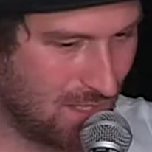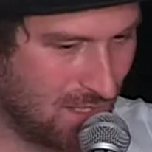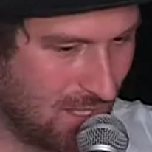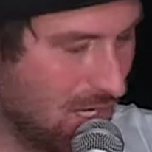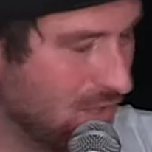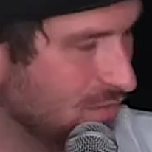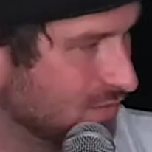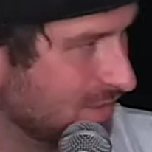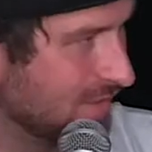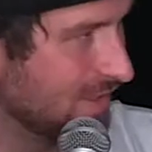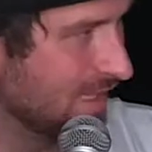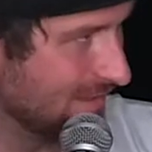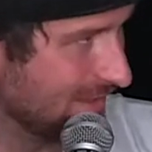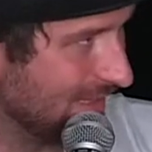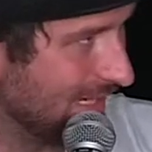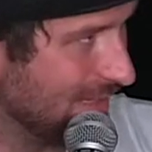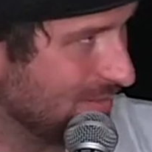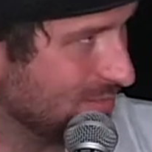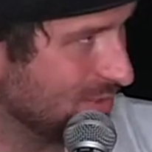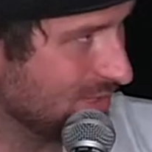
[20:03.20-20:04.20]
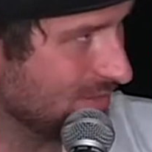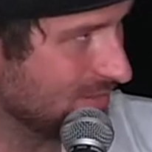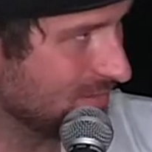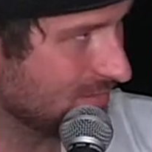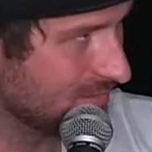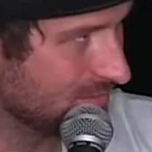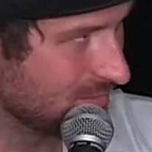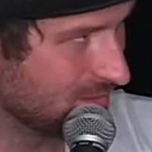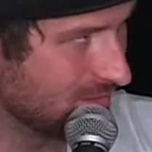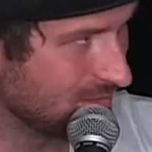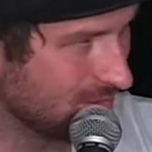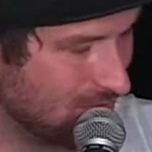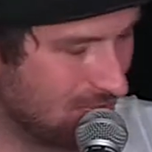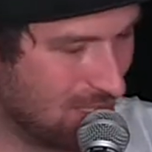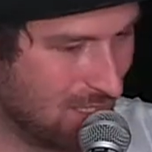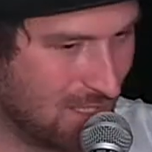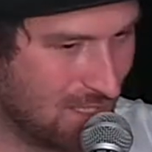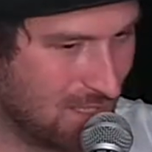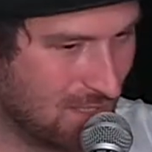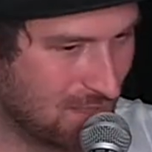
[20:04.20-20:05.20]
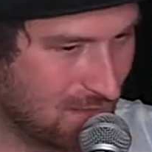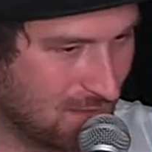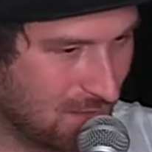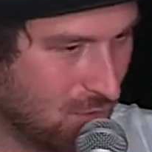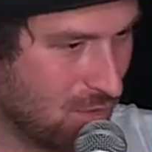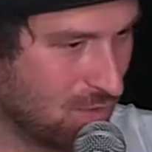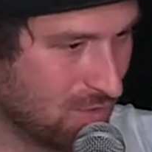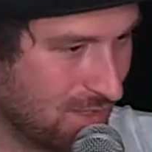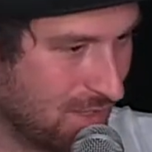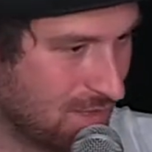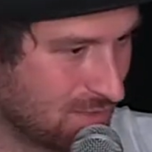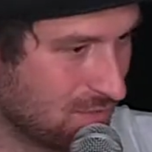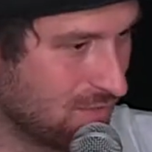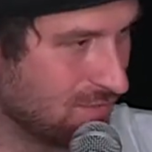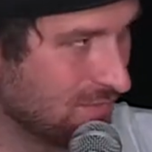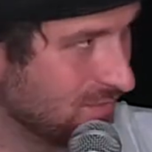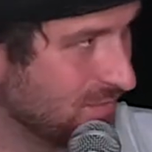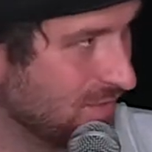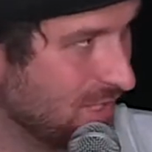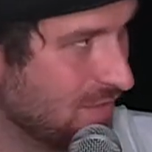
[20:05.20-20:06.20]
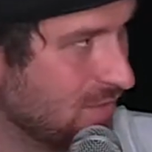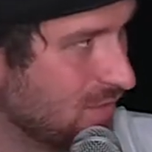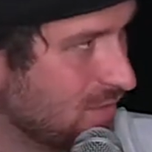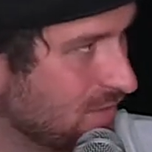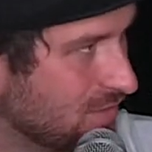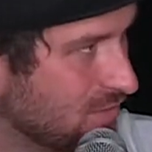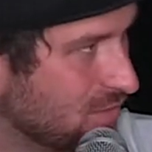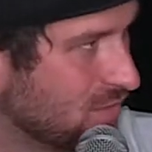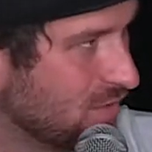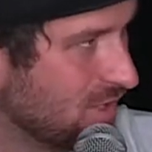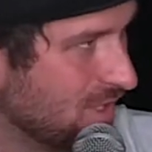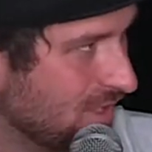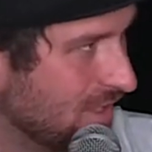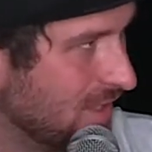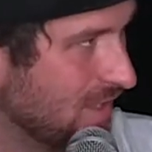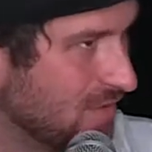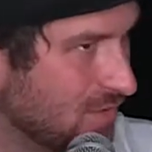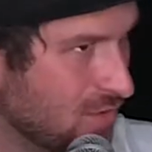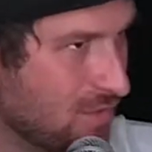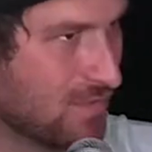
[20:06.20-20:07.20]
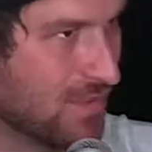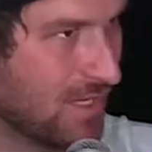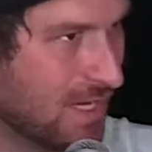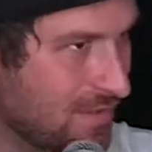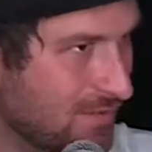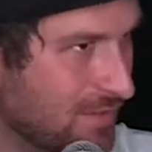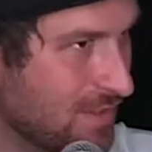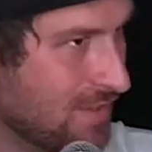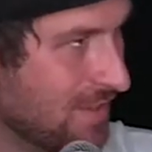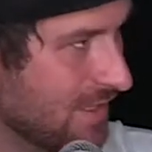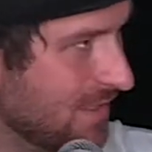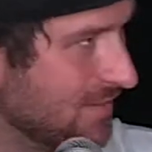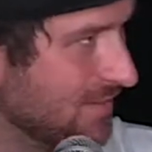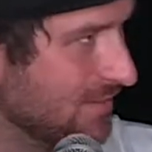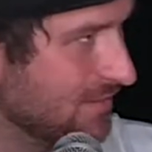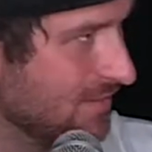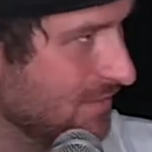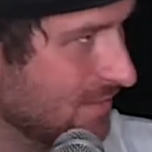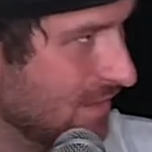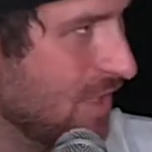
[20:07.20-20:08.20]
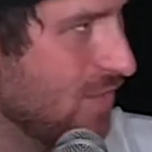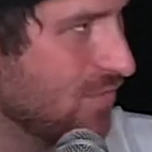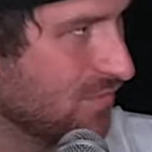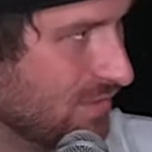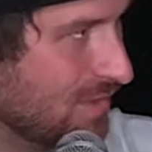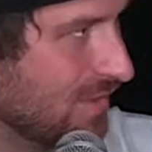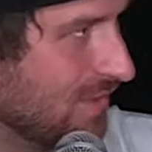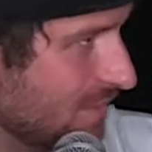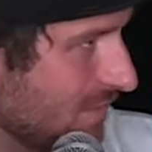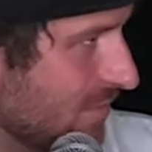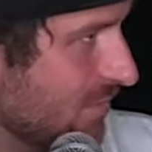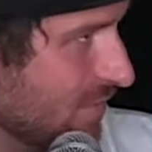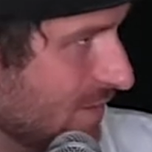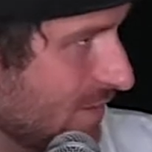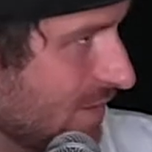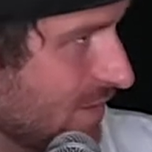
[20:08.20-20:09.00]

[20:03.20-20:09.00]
How did that happen in the context of me going to Korea and not having that now with the